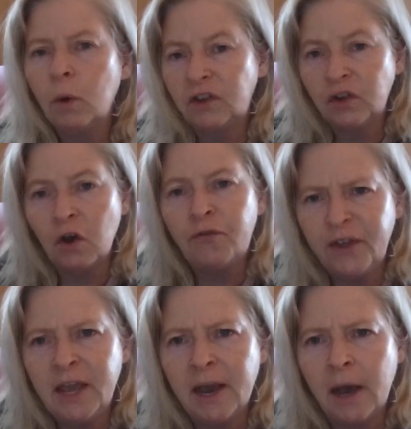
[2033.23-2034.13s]
was
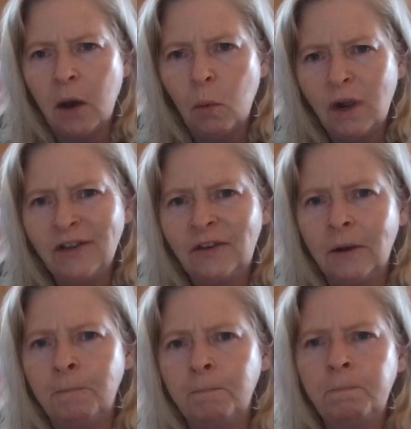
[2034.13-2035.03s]
Sophia,
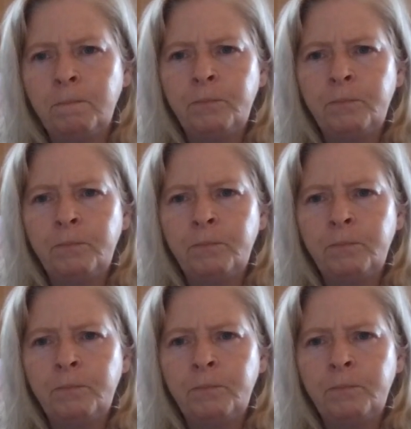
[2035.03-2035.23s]
wisdom.